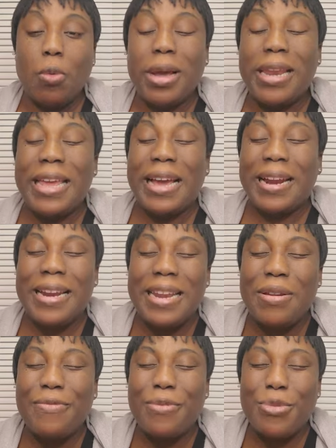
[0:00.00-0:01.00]
Quickly clean
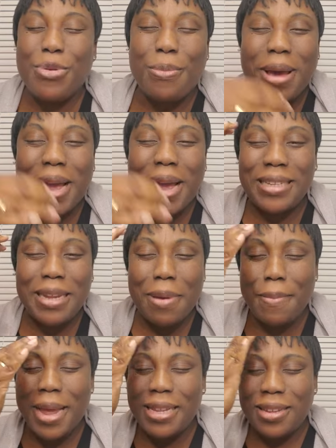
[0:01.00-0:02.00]
it from your mind. Say, my
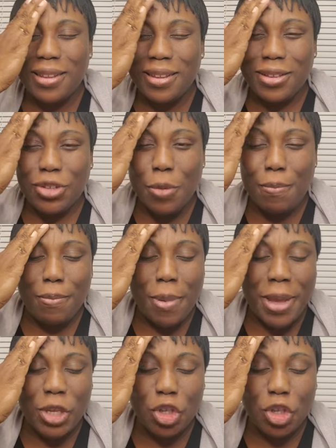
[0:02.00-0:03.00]
mind,
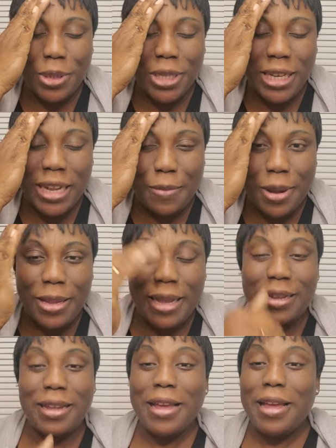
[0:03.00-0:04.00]
stop thinking about
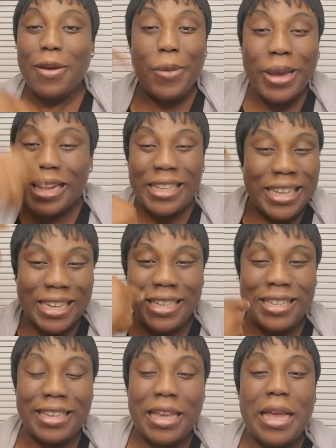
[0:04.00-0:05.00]
that. Quickly change
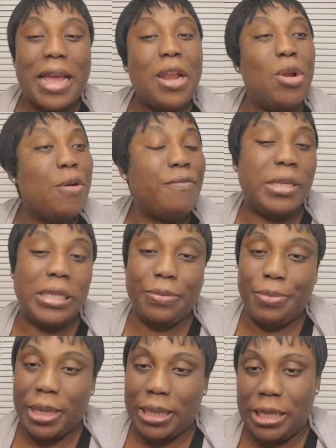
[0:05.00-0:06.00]
it. I love this
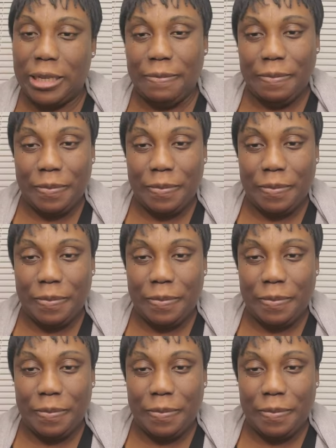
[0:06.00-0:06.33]
person.